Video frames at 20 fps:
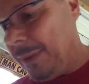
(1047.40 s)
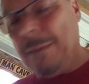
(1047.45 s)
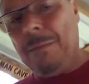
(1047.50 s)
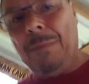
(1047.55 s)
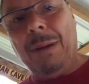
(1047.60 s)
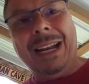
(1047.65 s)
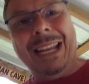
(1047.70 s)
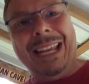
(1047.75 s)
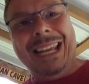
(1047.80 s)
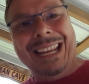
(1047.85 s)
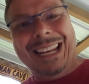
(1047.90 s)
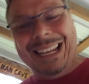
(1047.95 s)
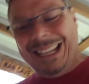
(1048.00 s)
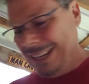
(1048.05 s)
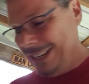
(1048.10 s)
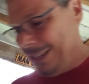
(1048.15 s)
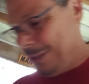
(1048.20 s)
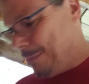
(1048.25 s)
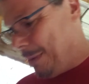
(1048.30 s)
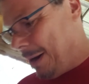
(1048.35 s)
But in
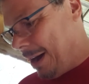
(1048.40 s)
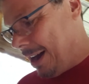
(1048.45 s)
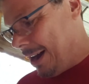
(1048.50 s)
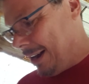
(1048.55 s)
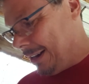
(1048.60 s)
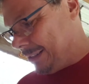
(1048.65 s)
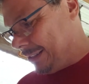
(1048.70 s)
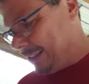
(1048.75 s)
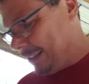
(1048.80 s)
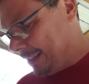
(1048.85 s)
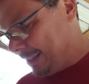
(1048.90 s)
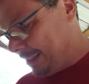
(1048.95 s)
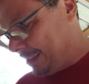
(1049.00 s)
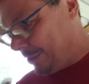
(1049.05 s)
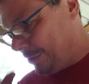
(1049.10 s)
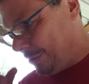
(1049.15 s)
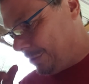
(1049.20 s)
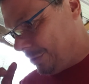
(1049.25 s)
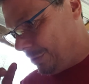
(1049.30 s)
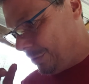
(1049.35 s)
this box is
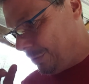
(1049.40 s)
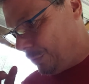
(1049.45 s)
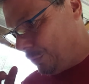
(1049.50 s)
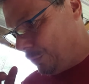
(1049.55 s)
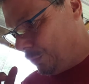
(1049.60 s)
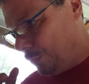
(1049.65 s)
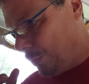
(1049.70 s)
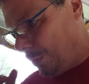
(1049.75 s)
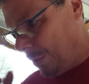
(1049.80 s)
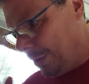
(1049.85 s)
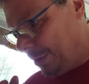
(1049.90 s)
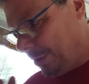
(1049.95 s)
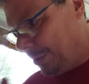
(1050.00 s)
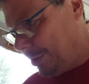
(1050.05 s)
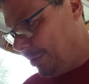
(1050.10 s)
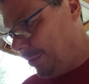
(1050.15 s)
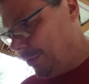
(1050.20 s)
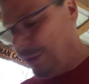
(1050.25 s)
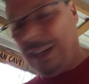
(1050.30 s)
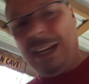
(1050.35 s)
one or
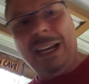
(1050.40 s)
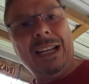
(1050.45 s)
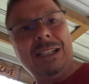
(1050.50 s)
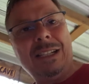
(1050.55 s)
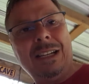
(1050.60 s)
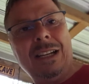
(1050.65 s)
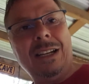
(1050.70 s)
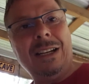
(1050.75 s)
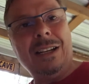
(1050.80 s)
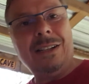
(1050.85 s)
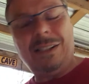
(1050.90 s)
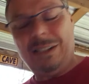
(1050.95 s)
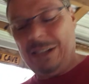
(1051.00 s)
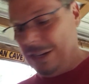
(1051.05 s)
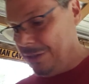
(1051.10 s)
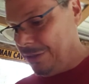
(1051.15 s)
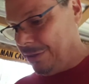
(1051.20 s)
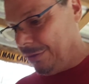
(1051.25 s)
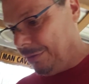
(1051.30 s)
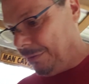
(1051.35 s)
two things that are
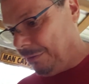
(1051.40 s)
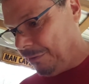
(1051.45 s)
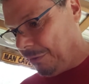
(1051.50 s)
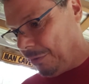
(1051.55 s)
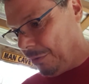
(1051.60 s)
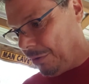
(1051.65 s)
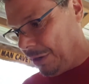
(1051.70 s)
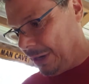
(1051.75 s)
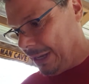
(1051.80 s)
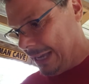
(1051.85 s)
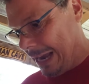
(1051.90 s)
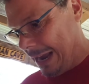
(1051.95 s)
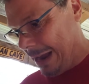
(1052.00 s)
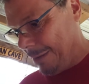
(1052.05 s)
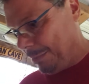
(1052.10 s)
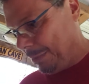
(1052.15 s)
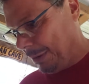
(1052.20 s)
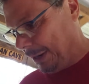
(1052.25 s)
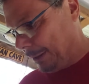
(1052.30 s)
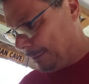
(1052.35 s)
essential for
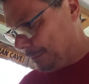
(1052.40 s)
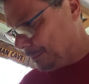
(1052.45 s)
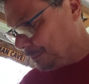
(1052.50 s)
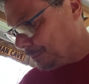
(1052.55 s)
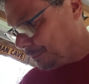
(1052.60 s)
camping.